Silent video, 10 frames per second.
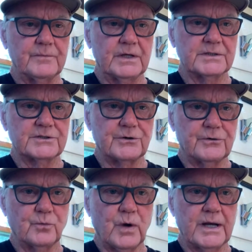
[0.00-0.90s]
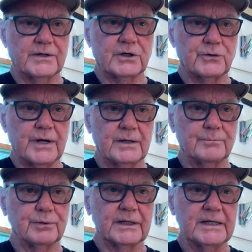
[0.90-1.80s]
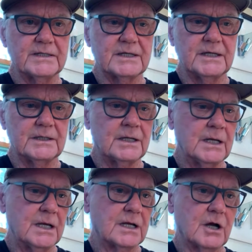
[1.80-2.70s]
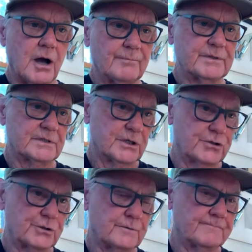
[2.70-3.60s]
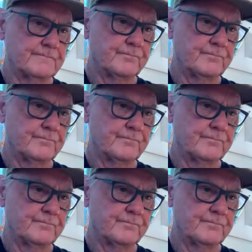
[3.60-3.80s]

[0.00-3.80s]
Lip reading: in certain way to create a pleasing composition.